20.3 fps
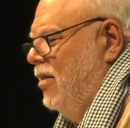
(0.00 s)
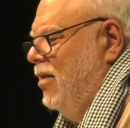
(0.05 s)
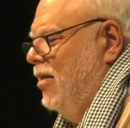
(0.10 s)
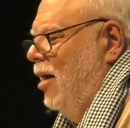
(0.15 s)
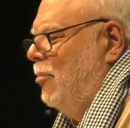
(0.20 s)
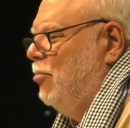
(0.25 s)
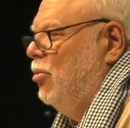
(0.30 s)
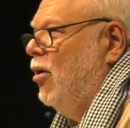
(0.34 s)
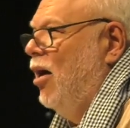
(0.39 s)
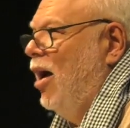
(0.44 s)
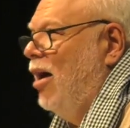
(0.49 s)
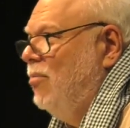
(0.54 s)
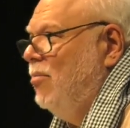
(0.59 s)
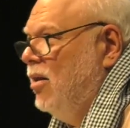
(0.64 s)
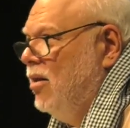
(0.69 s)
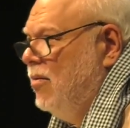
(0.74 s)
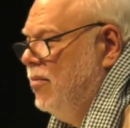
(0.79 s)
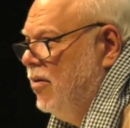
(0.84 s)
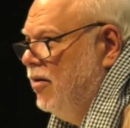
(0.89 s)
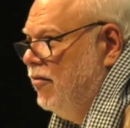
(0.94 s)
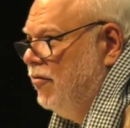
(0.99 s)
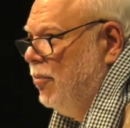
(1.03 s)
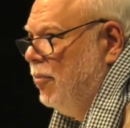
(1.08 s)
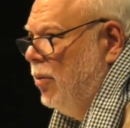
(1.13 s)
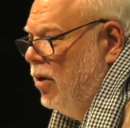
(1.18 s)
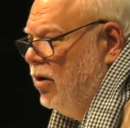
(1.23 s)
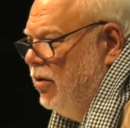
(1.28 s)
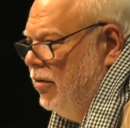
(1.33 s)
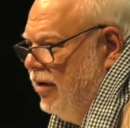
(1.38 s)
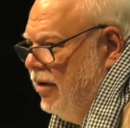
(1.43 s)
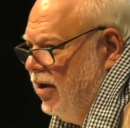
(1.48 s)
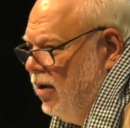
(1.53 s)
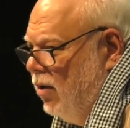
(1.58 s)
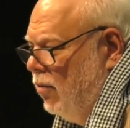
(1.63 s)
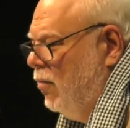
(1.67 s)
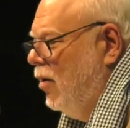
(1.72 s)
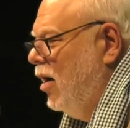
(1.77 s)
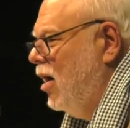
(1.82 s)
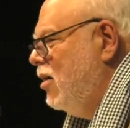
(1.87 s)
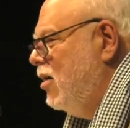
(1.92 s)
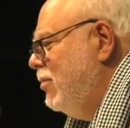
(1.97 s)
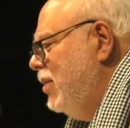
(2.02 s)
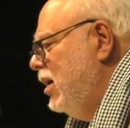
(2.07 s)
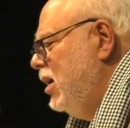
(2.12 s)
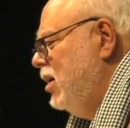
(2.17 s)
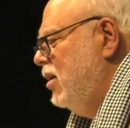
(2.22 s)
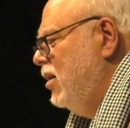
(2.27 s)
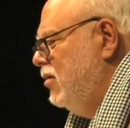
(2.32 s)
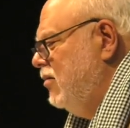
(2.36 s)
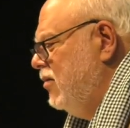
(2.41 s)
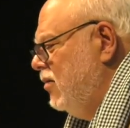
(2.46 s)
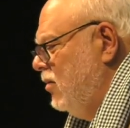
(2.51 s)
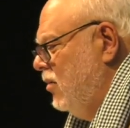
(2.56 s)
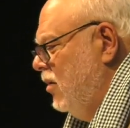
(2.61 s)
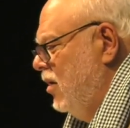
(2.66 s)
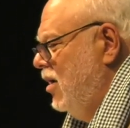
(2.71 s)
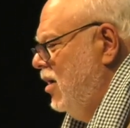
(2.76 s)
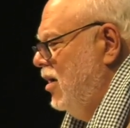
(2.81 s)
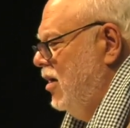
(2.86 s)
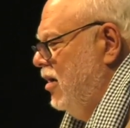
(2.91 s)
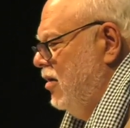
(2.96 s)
The problem of Puerto Rico. What are we going to do?